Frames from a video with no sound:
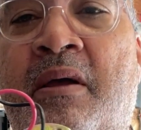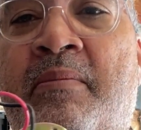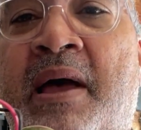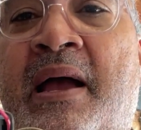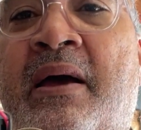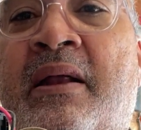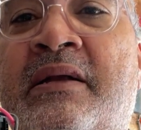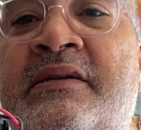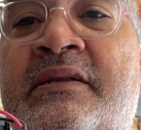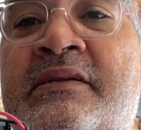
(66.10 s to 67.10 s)
back out
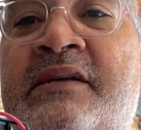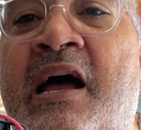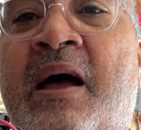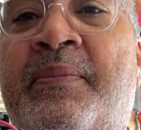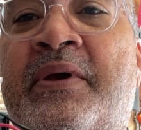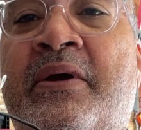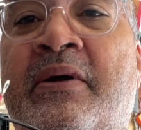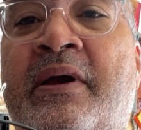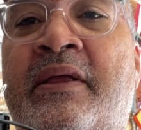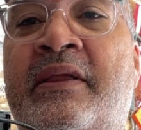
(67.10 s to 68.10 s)
onto the top
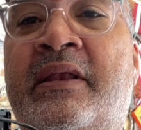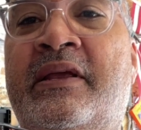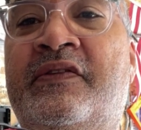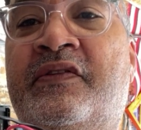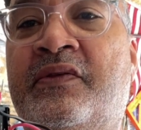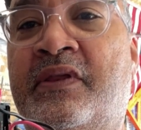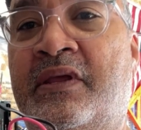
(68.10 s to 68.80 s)
here, and then into